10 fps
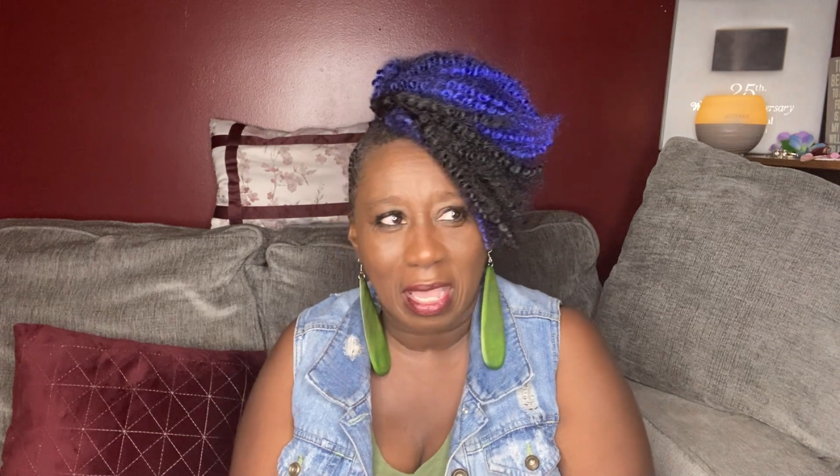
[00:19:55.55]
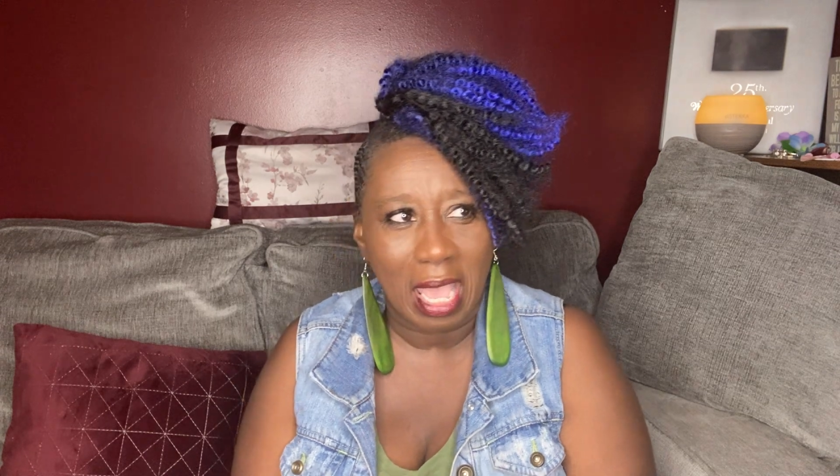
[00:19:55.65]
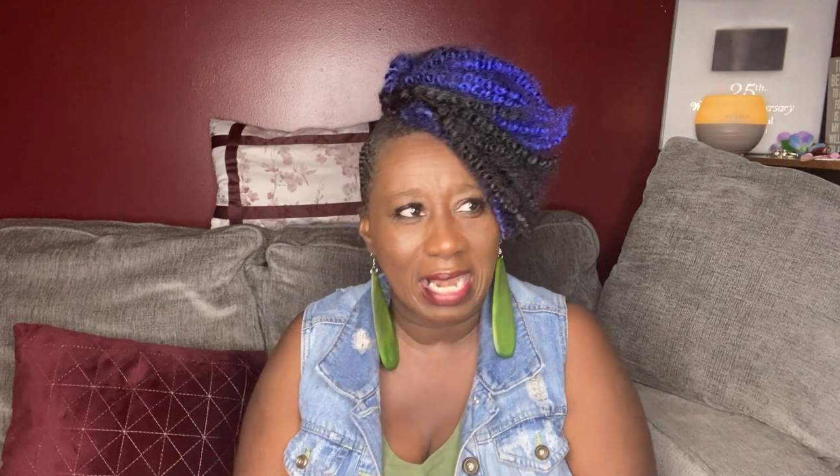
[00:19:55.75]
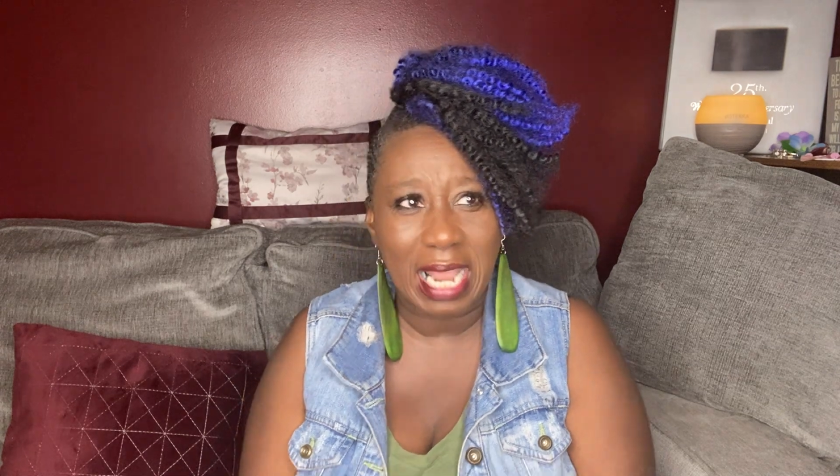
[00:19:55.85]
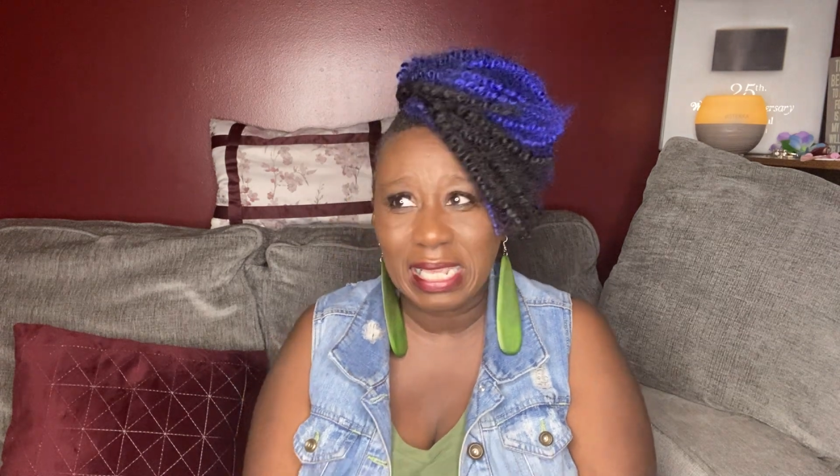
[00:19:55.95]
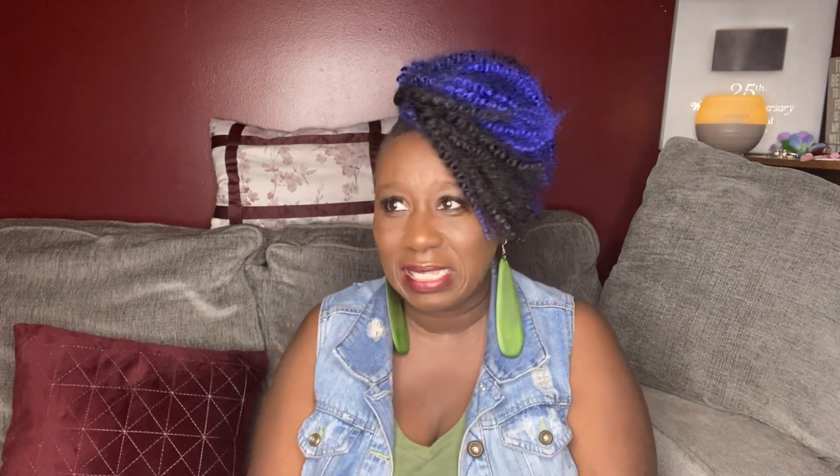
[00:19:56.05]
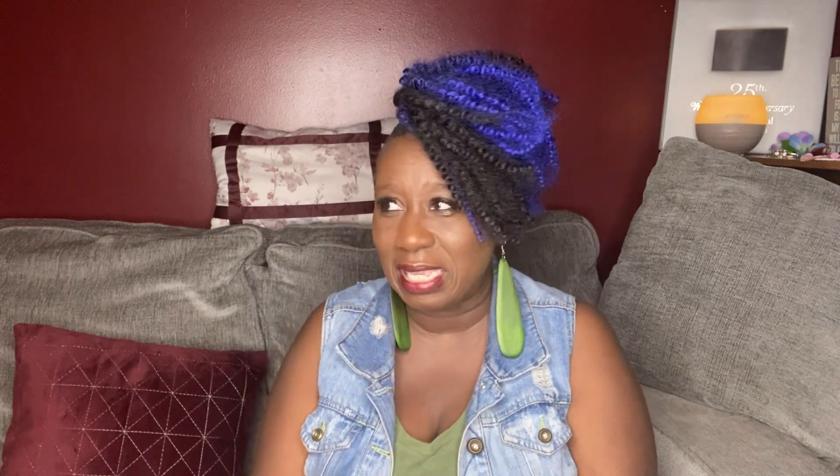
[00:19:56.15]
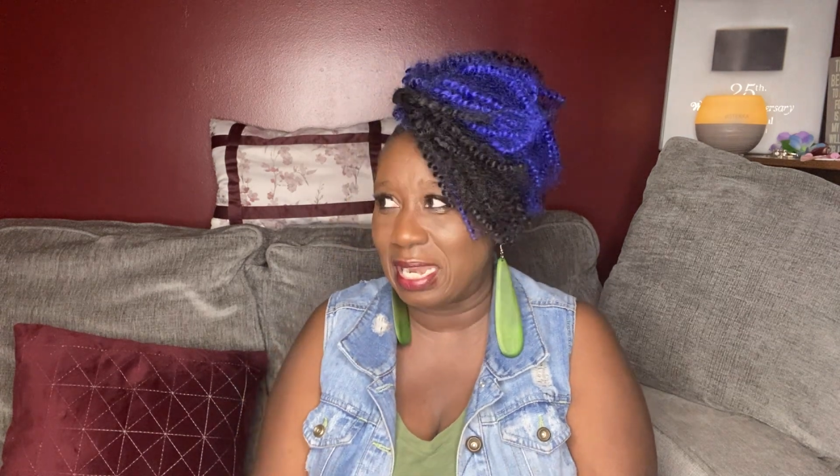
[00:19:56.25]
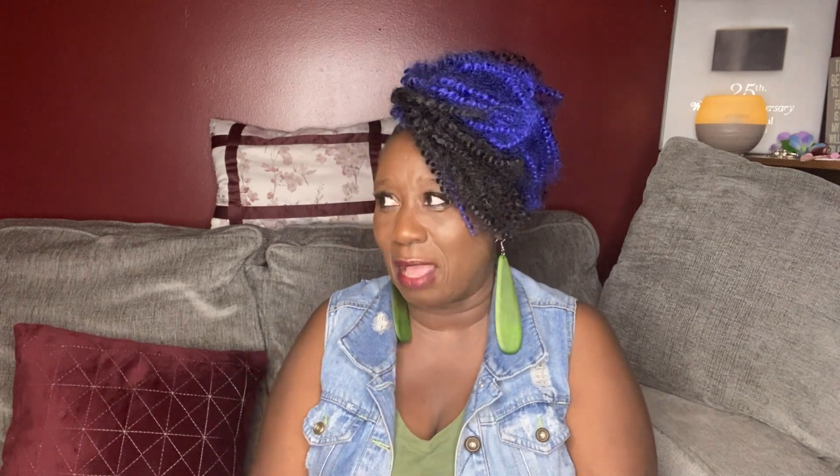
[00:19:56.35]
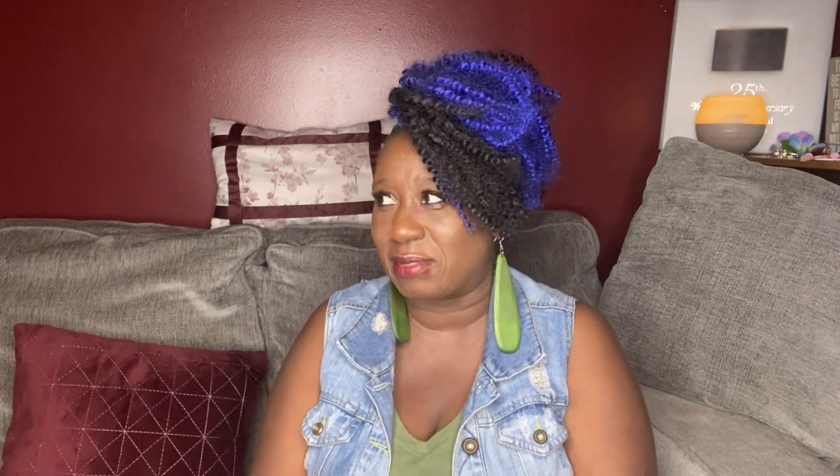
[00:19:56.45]
And I didn't
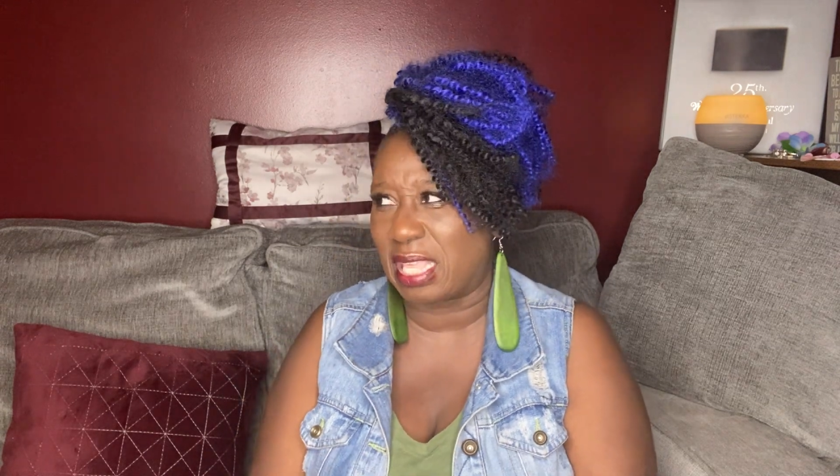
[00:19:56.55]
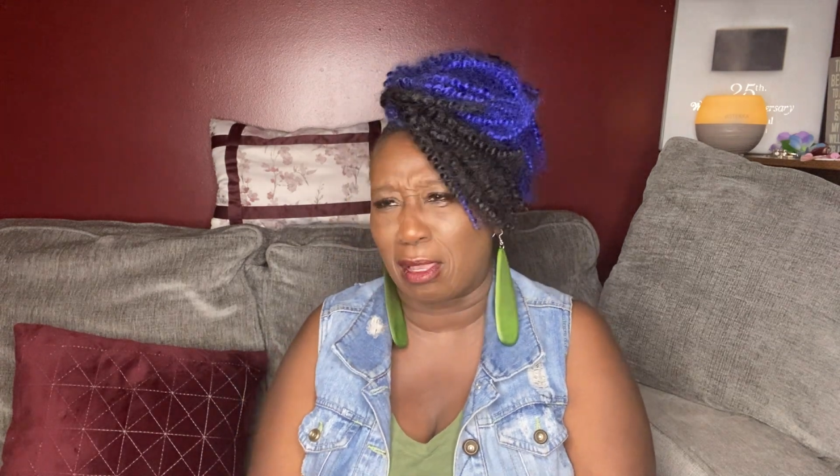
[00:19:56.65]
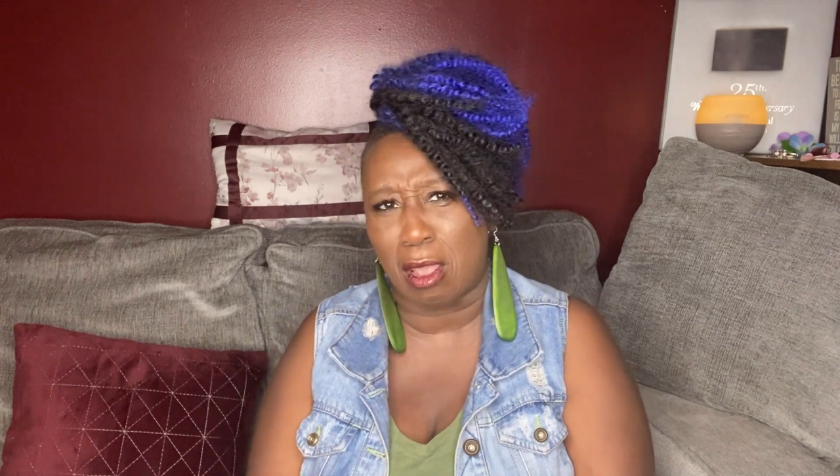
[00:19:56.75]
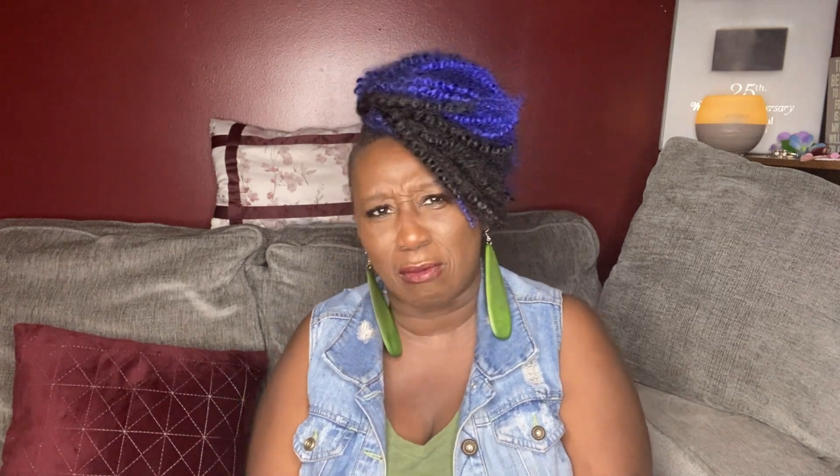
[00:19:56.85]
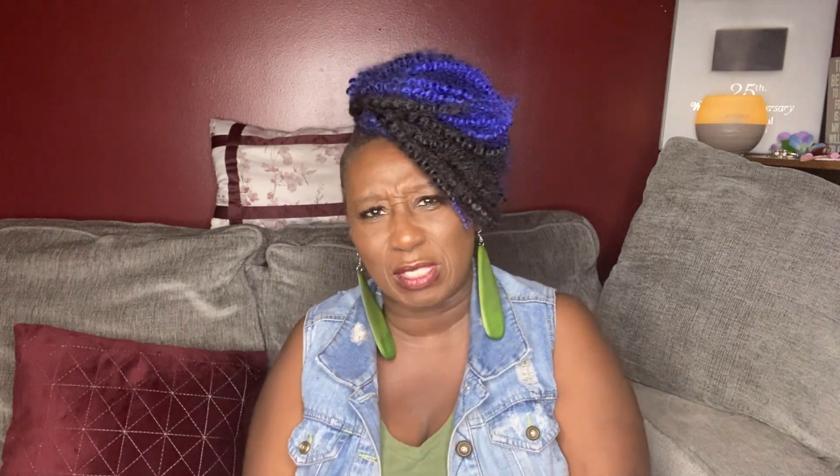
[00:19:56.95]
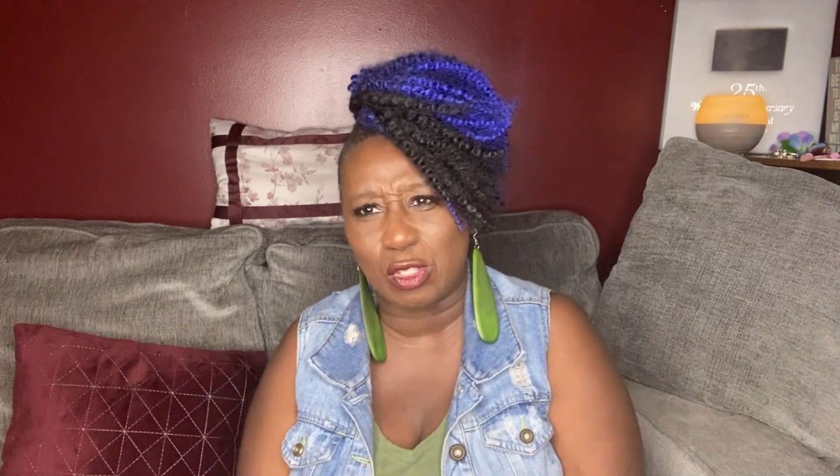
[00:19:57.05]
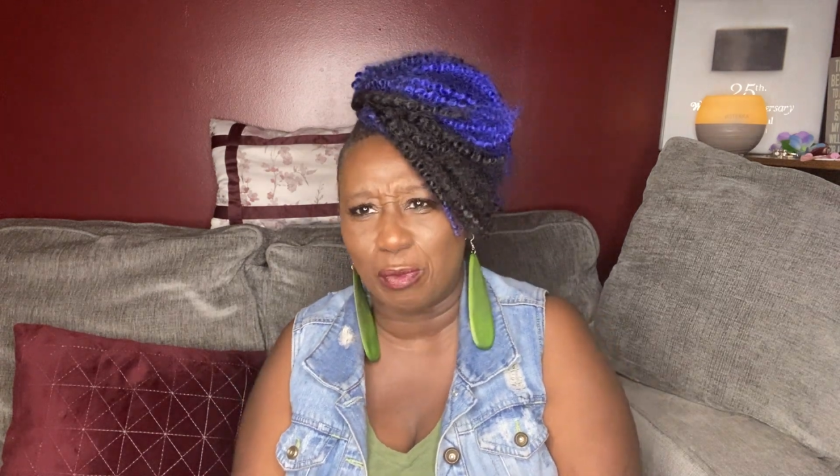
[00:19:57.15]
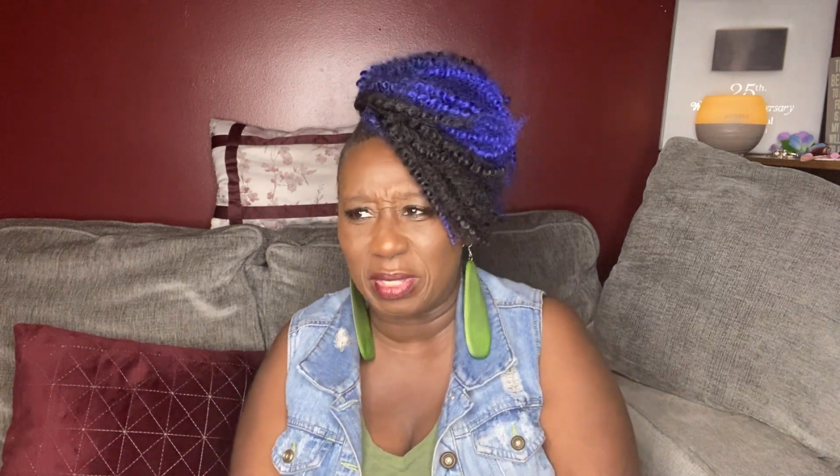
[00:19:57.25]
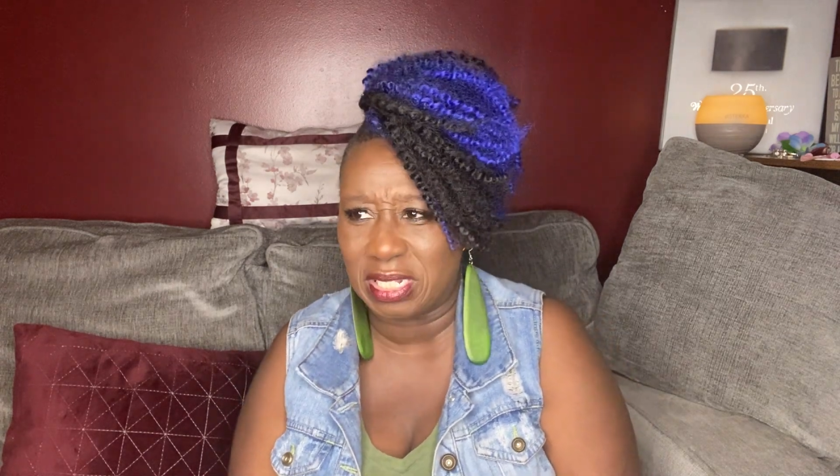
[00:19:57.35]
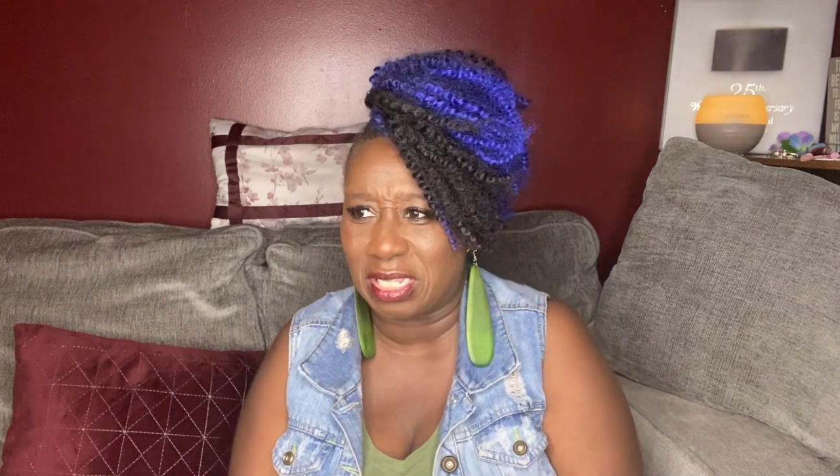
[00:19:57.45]
get it. I was like, oh, it was no
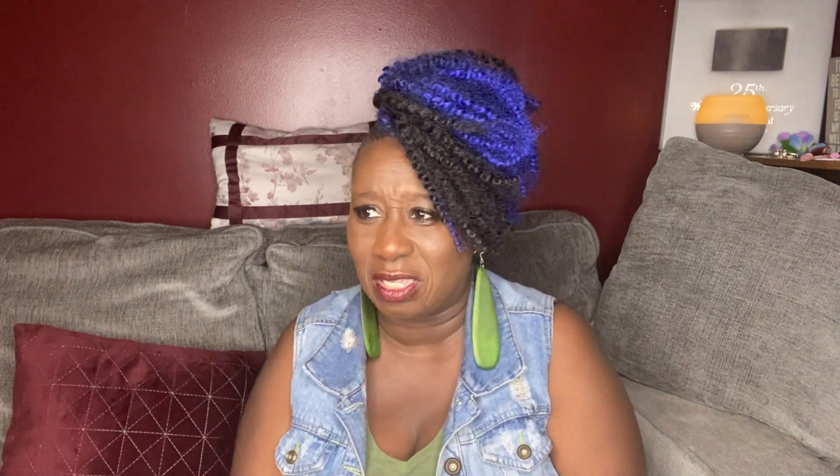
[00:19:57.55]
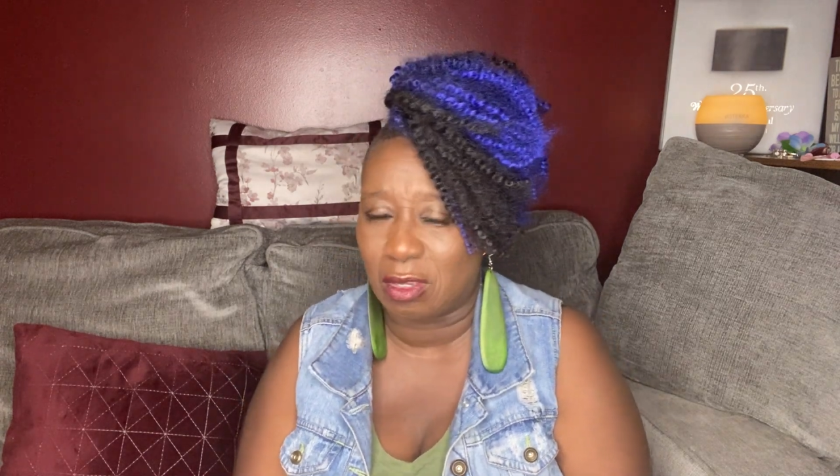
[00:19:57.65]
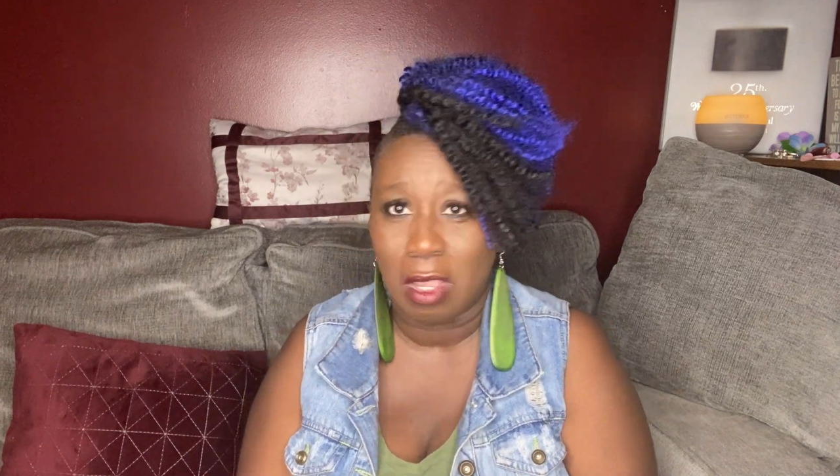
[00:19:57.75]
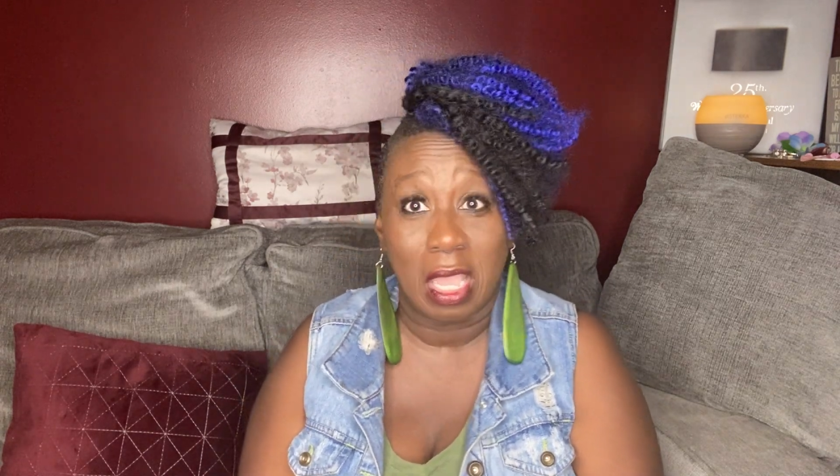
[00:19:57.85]
big deal.